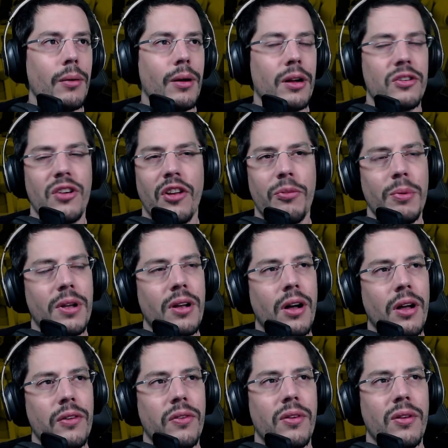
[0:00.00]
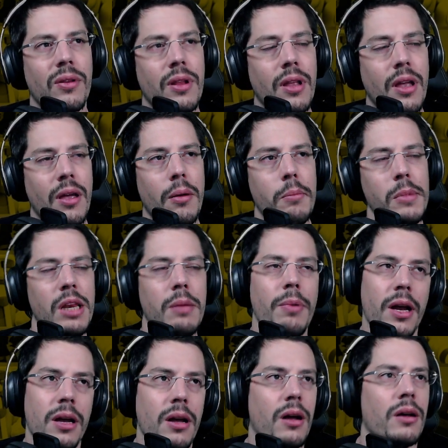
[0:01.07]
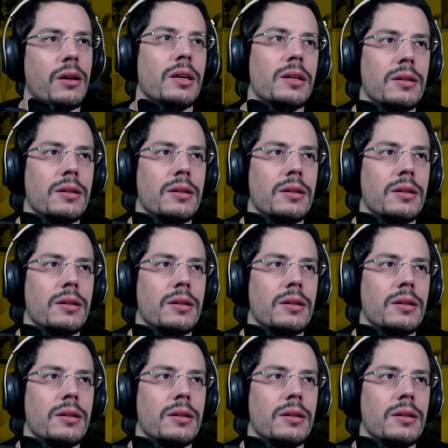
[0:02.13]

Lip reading: just because the Mini P.e.k.k.a,